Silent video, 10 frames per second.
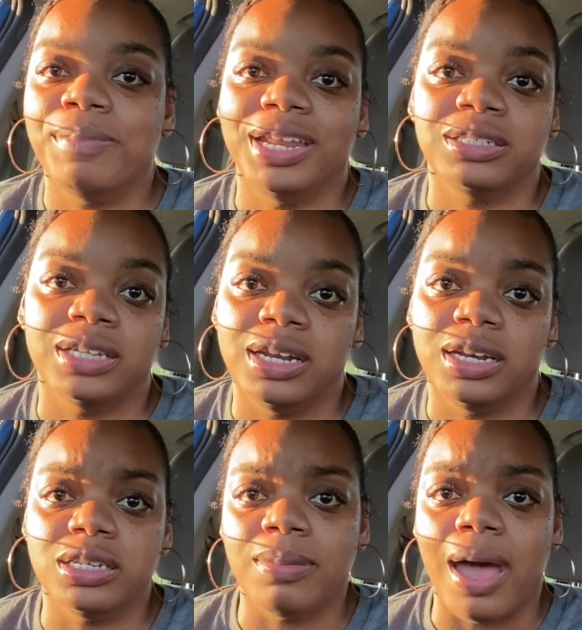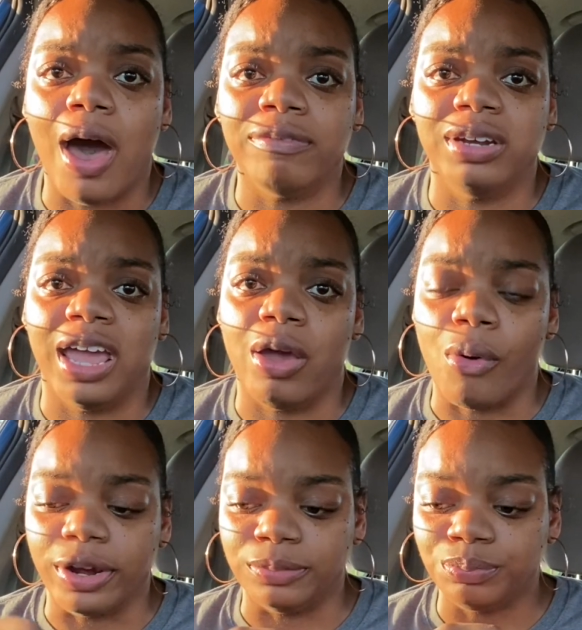been extended into my off day,
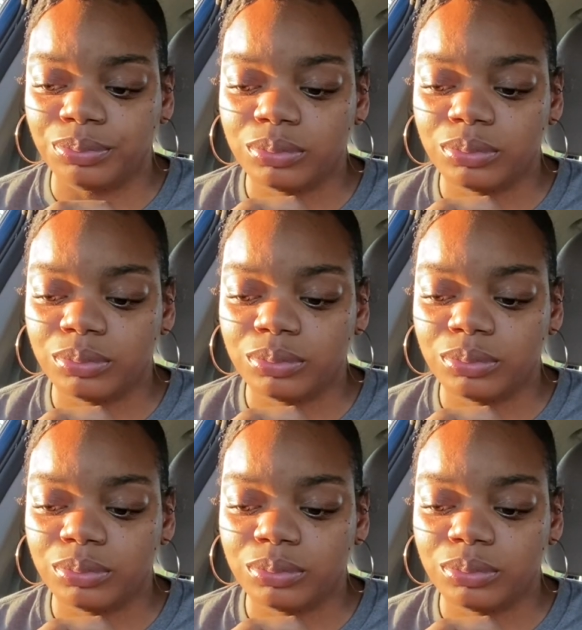or